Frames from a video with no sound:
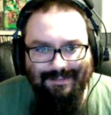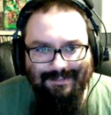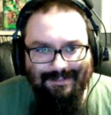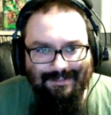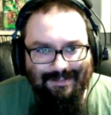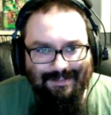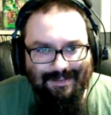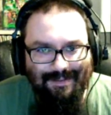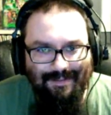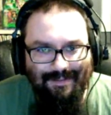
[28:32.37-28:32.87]

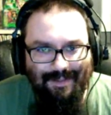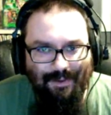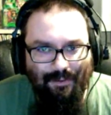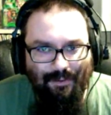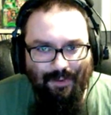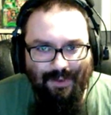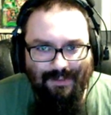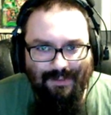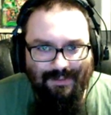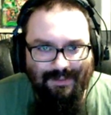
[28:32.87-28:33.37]
They arrest
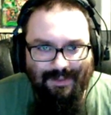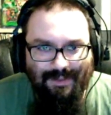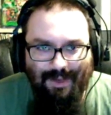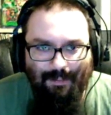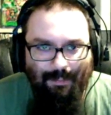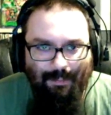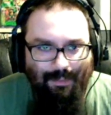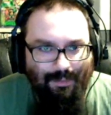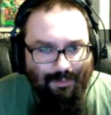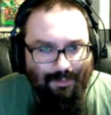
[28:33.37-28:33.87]
a
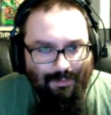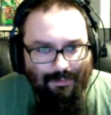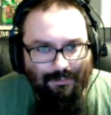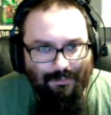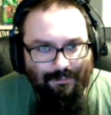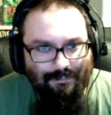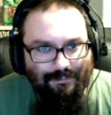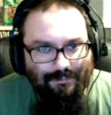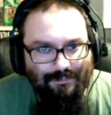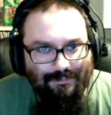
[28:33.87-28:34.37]
couple.
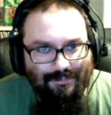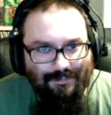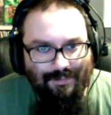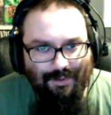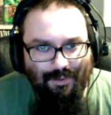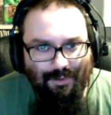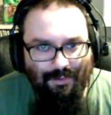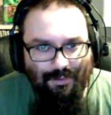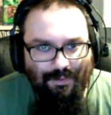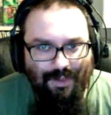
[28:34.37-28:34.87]
The whole
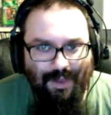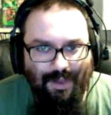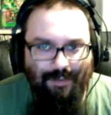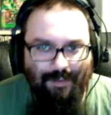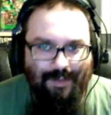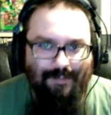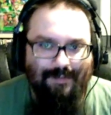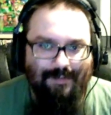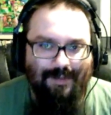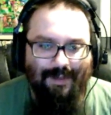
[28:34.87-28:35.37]
time it keeps
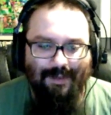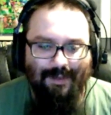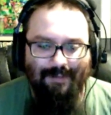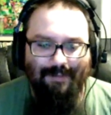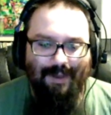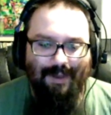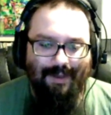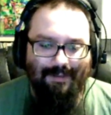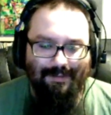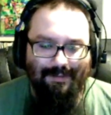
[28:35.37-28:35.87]
cutting back
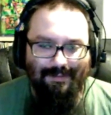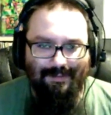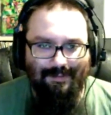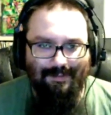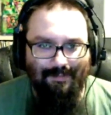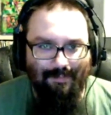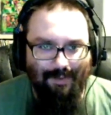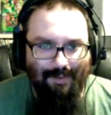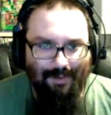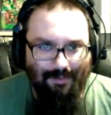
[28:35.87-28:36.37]
to Stephen
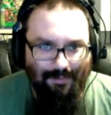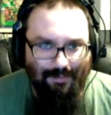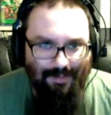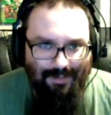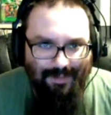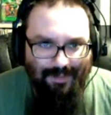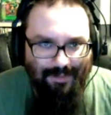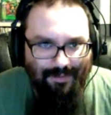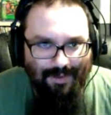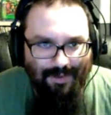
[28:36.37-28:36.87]
Baldwin and the
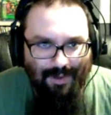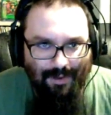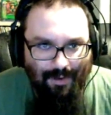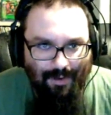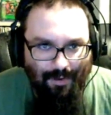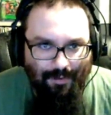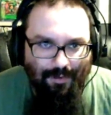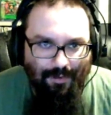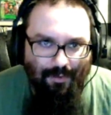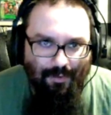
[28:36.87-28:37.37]
other guy
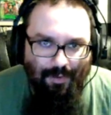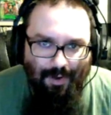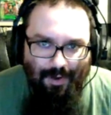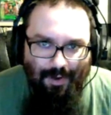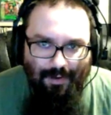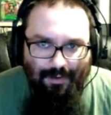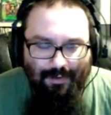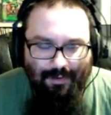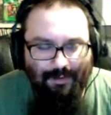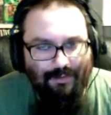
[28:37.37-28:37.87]

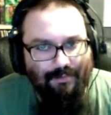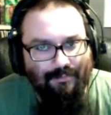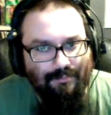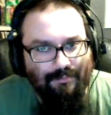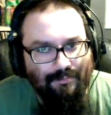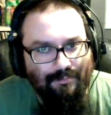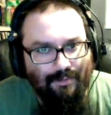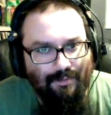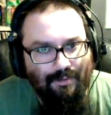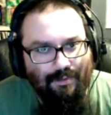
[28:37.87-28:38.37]
underwater.
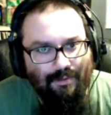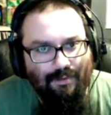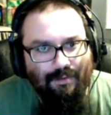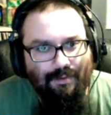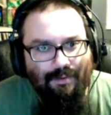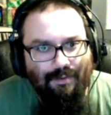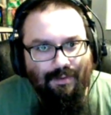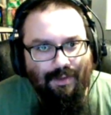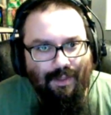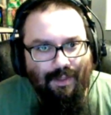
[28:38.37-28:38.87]

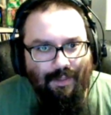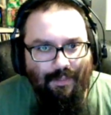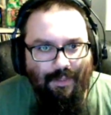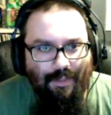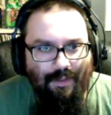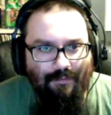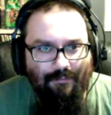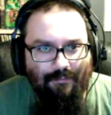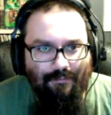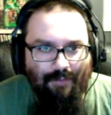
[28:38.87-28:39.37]
And
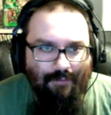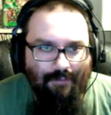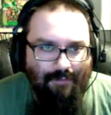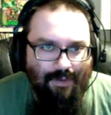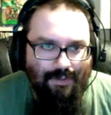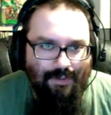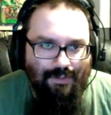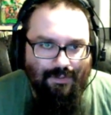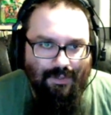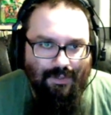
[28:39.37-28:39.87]
then
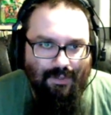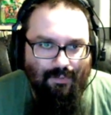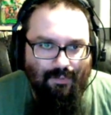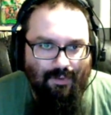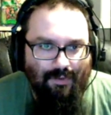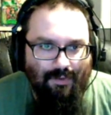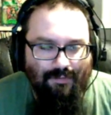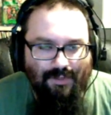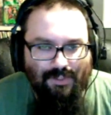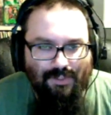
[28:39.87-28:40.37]
eventually one of
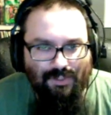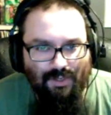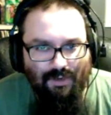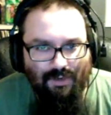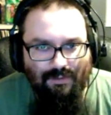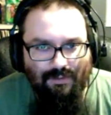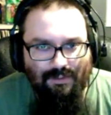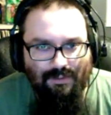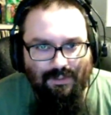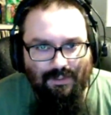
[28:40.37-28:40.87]
his
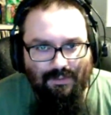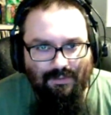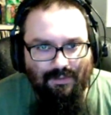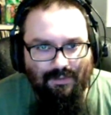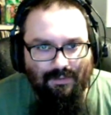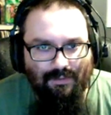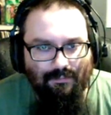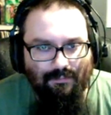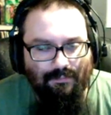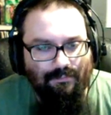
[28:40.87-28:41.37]
sharks eats
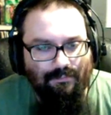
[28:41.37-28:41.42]
him.